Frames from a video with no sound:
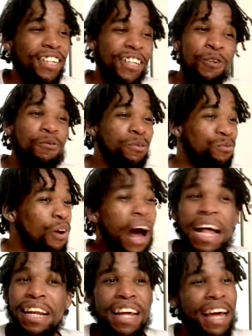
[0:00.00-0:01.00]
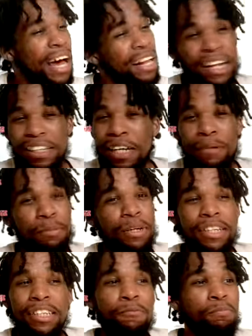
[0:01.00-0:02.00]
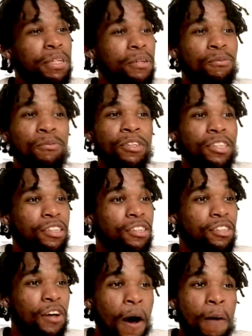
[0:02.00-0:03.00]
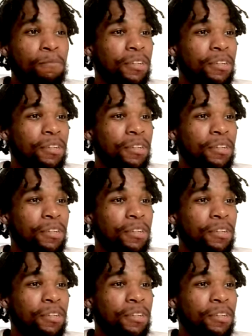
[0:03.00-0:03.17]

You was riding the hell out of that beat. This beat was dumb.